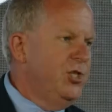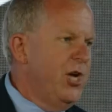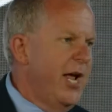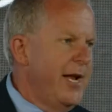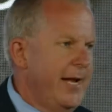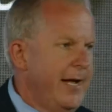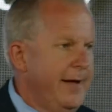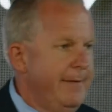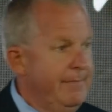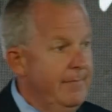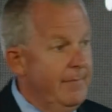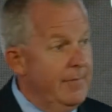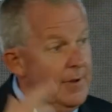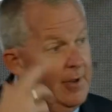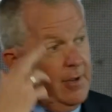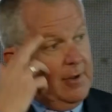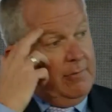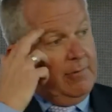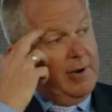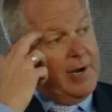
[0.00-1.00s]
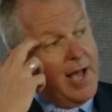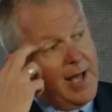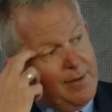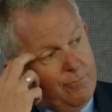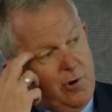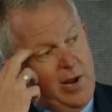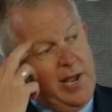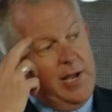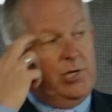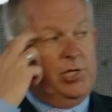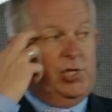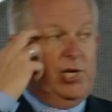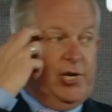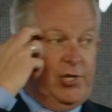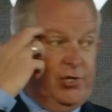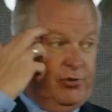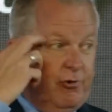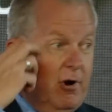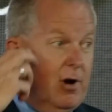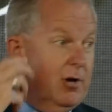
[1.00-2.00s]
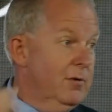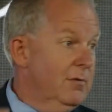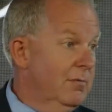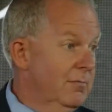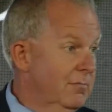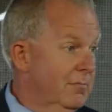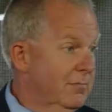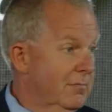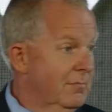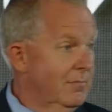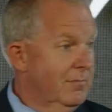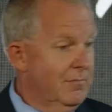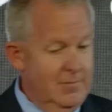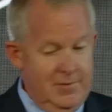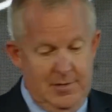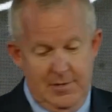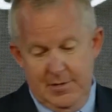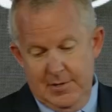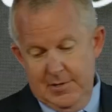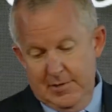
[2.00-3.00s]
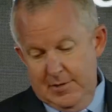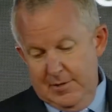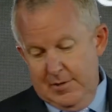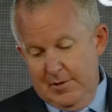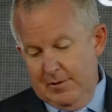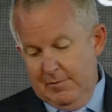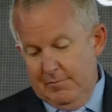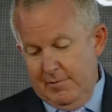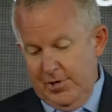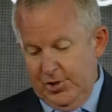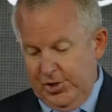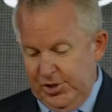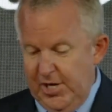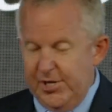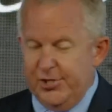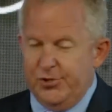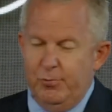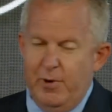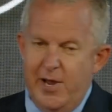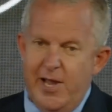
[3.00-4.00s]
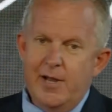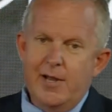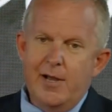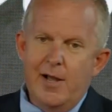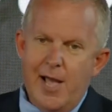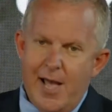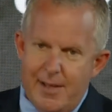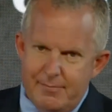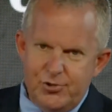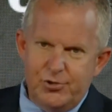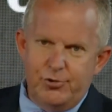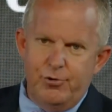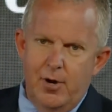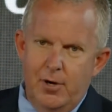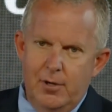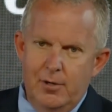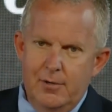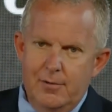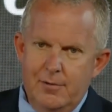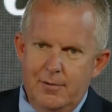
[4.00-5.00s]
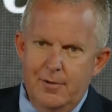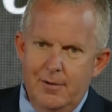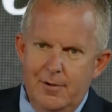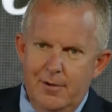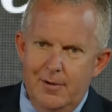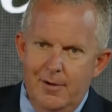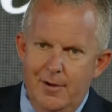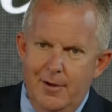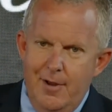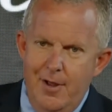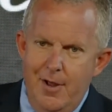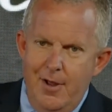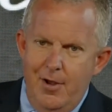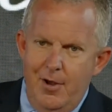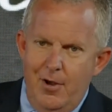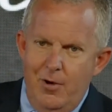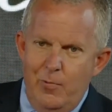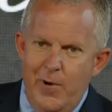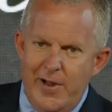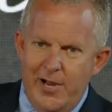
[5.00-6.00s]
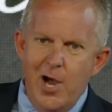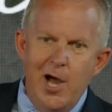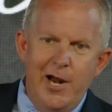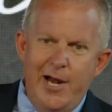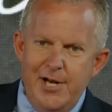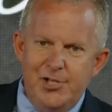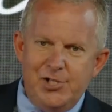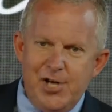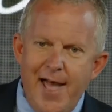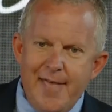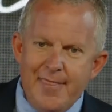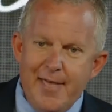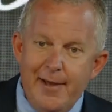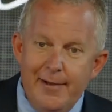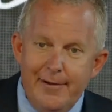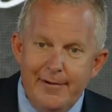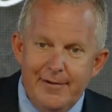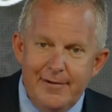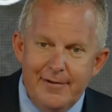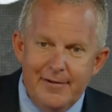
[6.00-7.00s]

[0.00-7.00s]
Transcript: Jenny. When I'm weak, she's strong. When she's weak, I'm strong. We got each other.